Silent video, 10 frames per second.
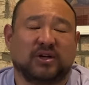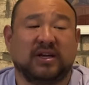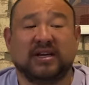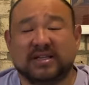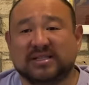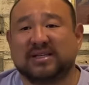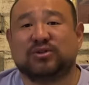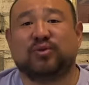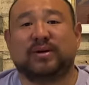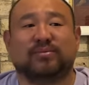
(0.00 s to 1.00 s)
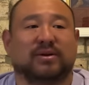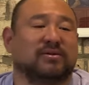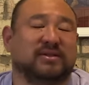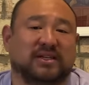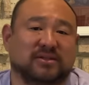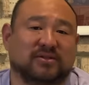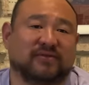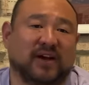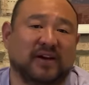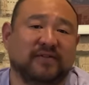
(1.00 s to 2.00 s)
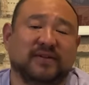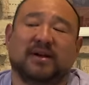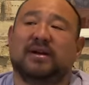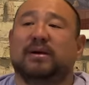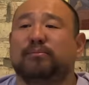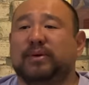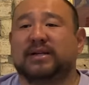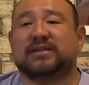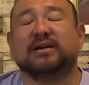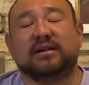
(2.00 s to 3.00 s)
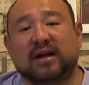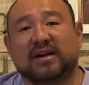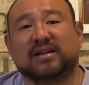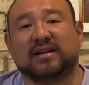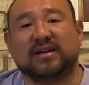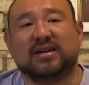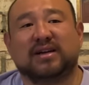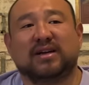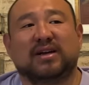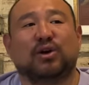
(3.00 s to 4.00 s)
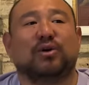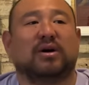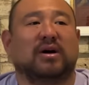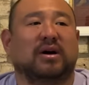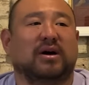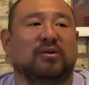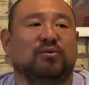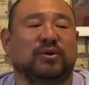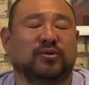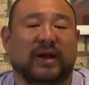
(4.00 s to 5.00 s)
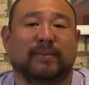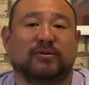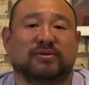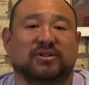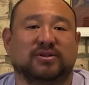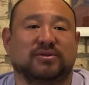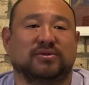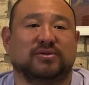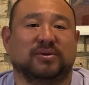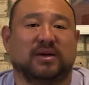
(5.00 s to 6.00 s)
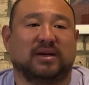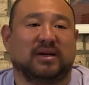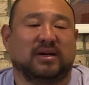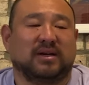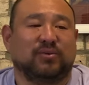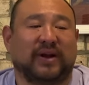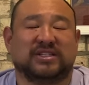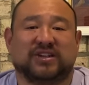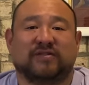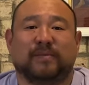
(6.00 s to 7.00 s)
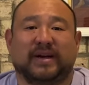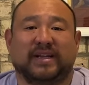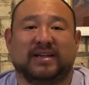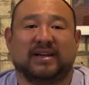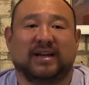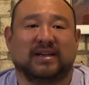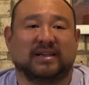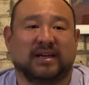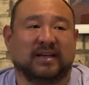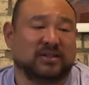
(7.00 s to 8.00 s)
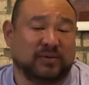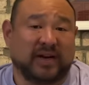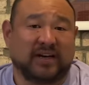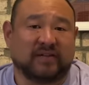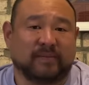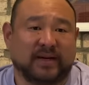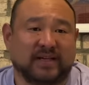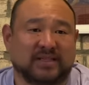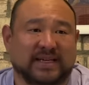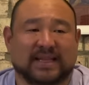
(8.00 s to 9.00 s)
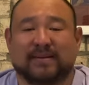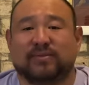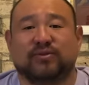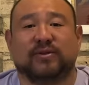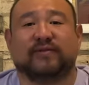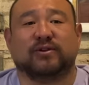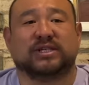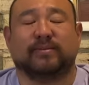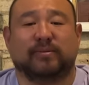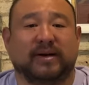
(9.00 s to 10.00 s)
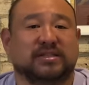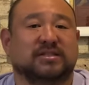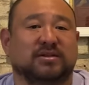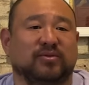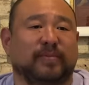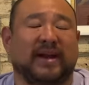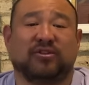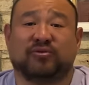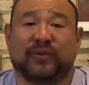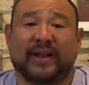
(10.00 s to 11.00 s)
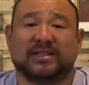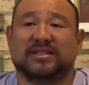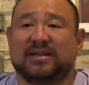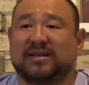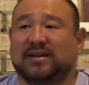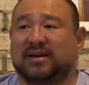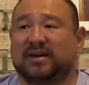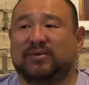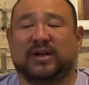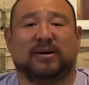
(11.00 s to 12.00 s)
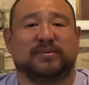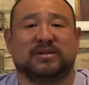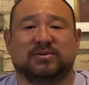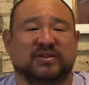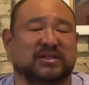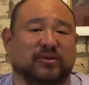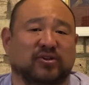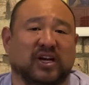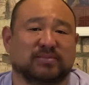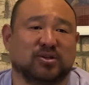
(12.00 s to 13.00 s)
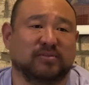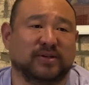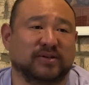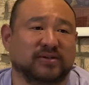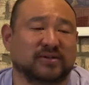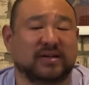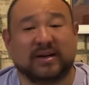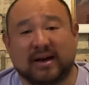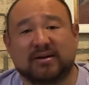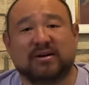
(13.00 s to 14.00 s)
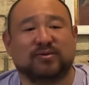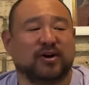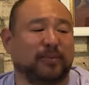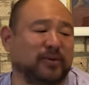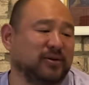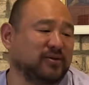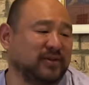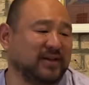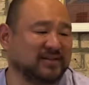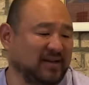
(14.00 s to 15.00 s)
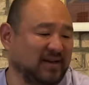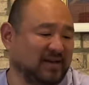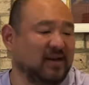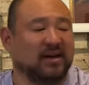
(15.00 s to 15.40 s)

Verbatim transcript: His twin brother didn't survive, but luckily uh, we were able to raise enough money and, and, donate enough money to get them through the first couple months. So we paid their rent, uh, we helped with some of their hospital bills, and now helping with little things like,